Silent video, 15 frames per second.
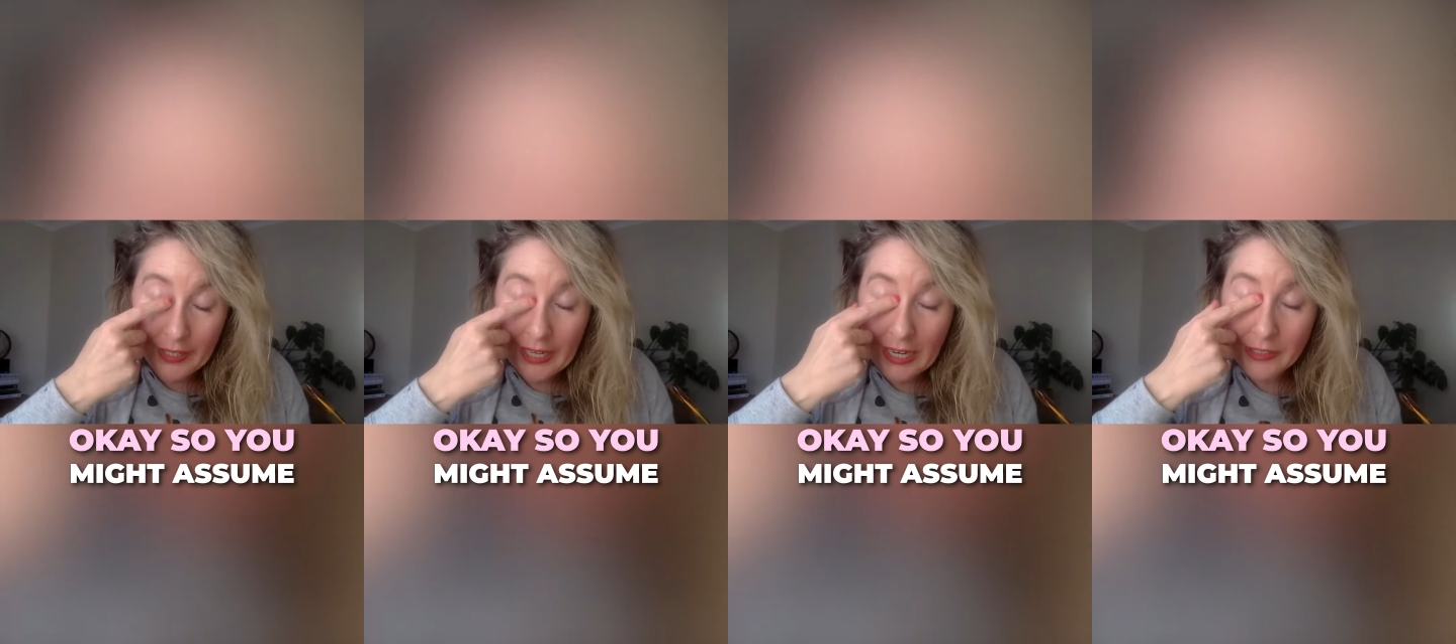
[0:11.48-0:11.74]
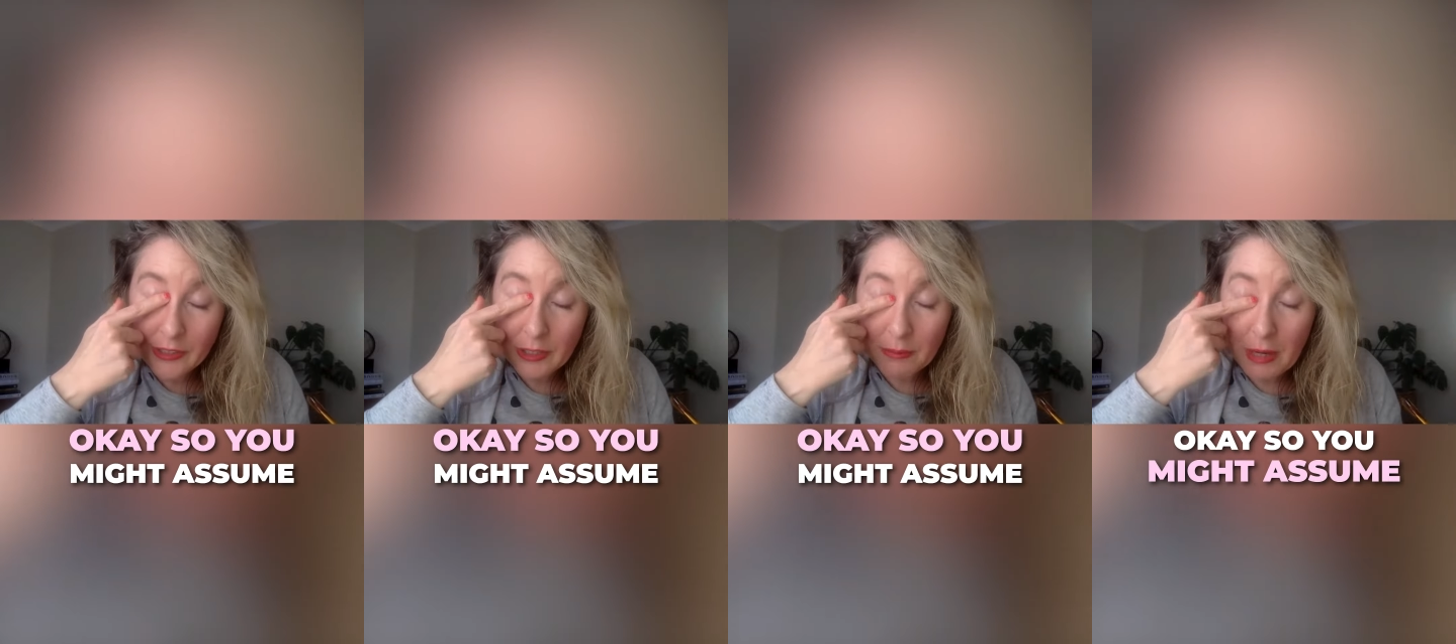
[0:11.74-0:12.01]
Okay,
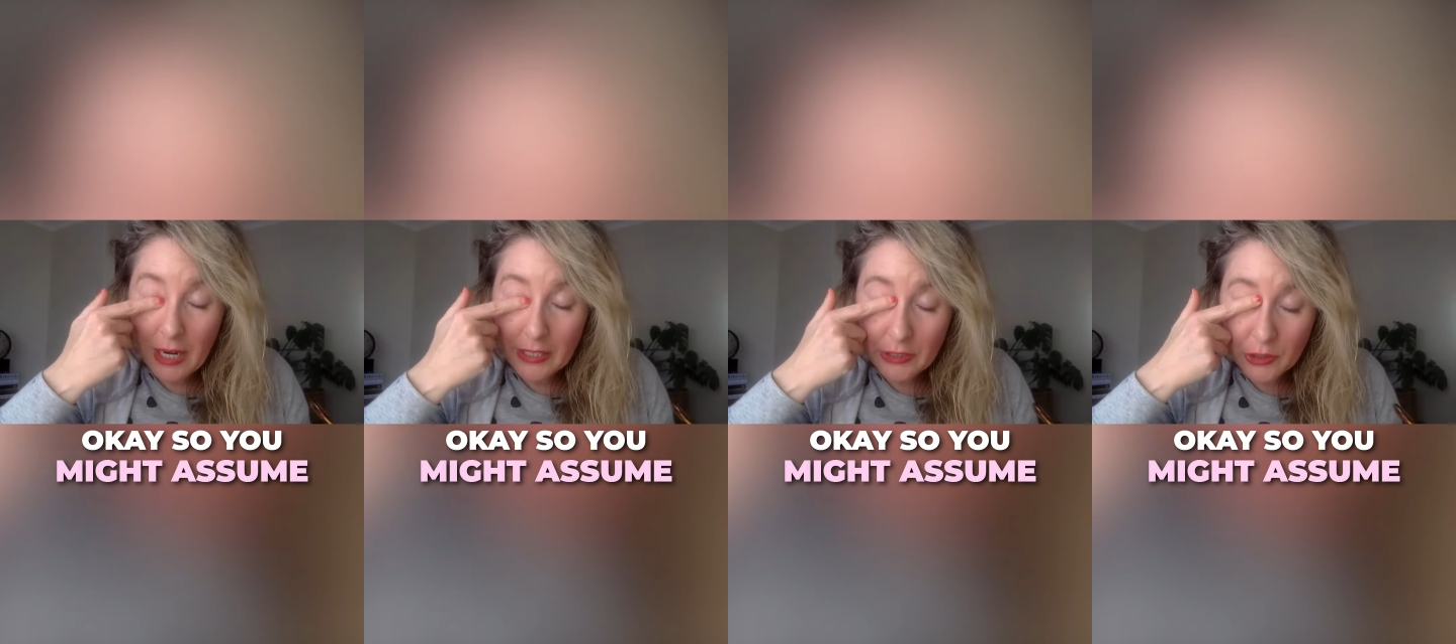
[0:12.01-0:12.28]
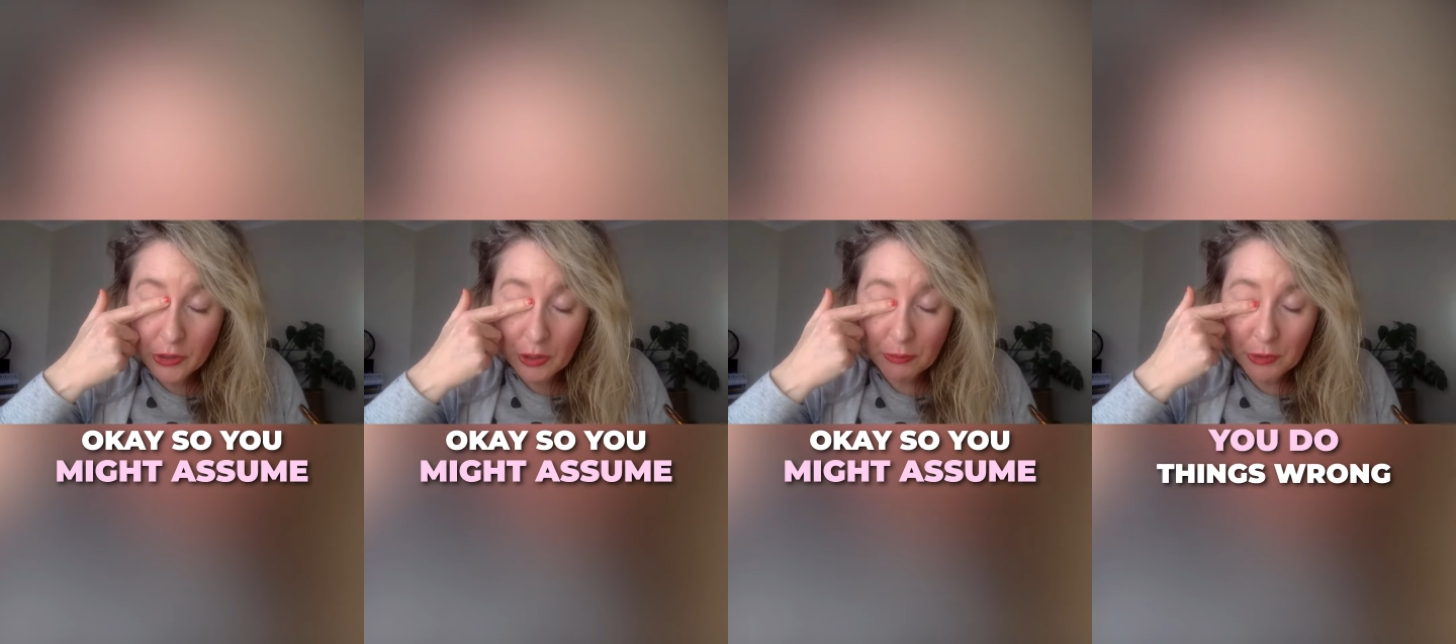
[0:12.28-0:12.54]
so you might
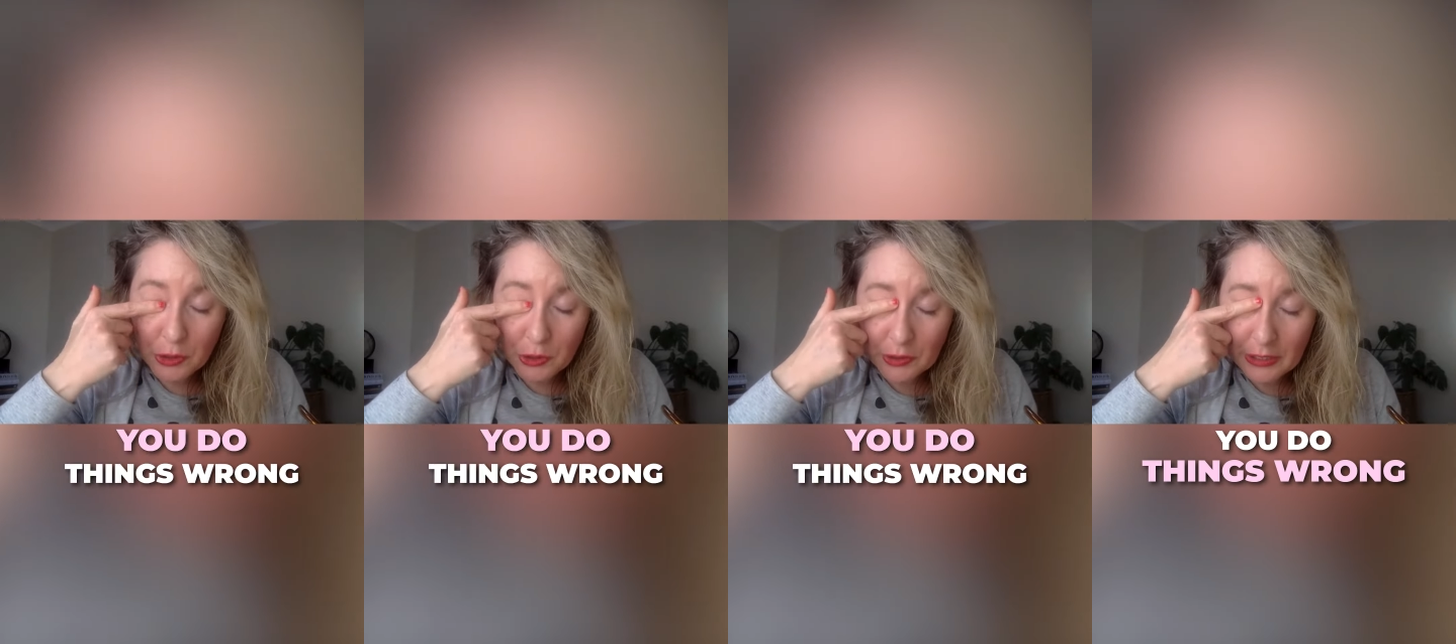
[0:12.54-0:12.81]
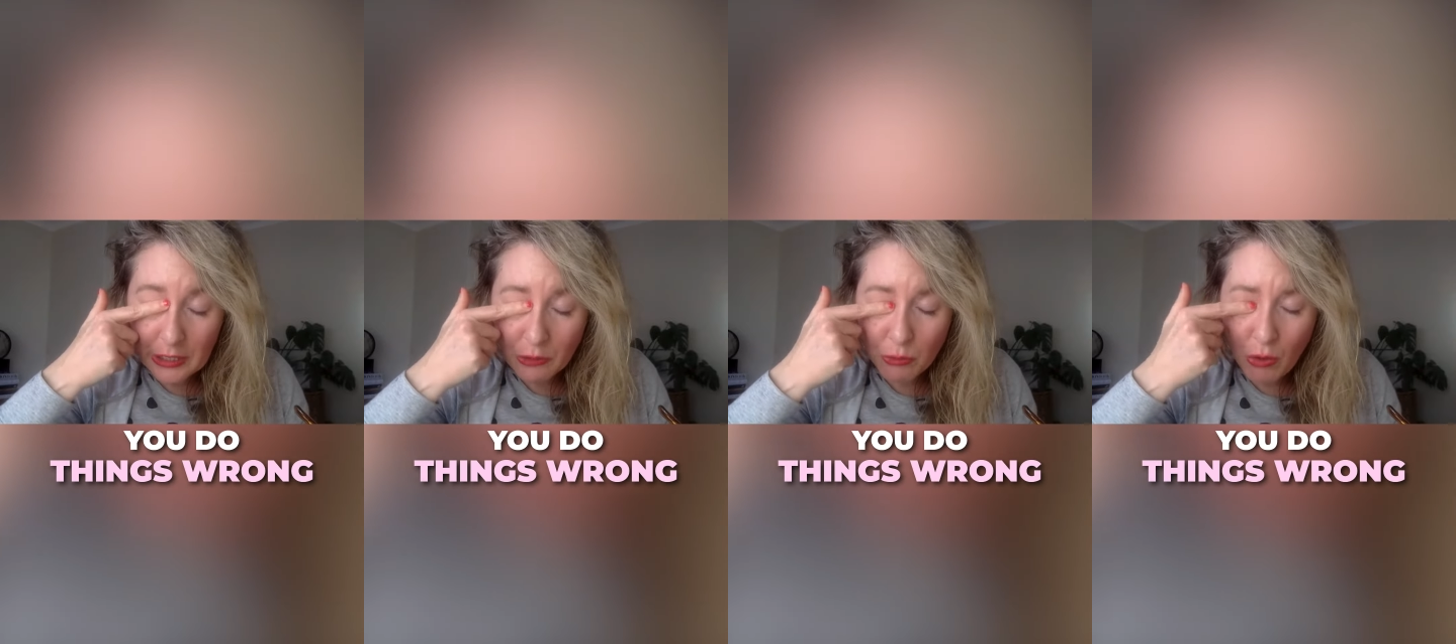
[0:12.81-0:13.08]
assume you do
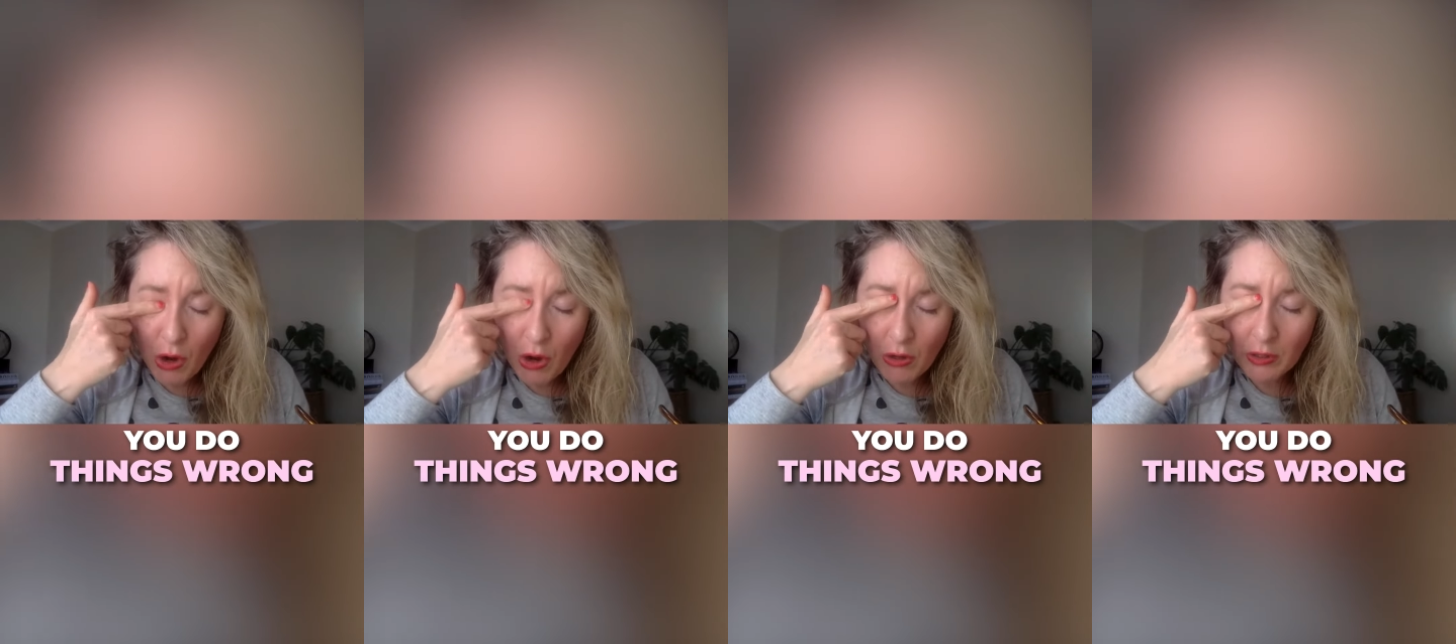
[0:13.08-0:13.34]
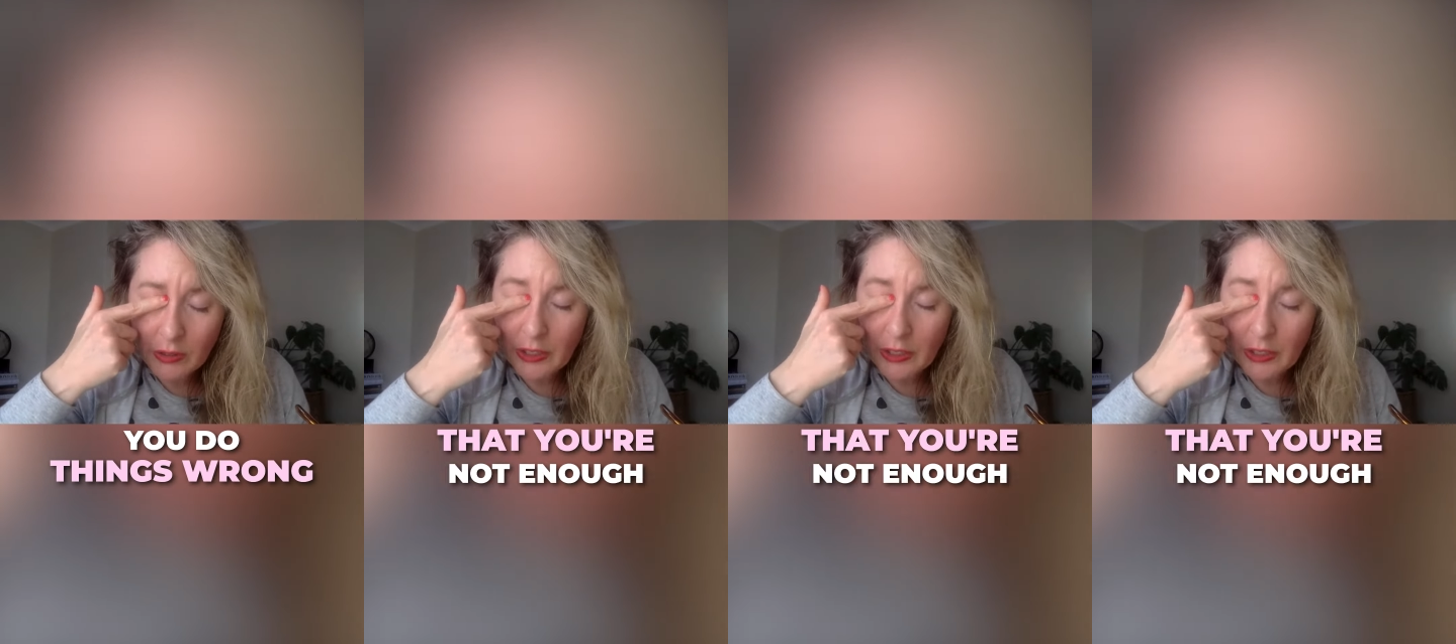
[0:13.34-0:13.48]
things wrong,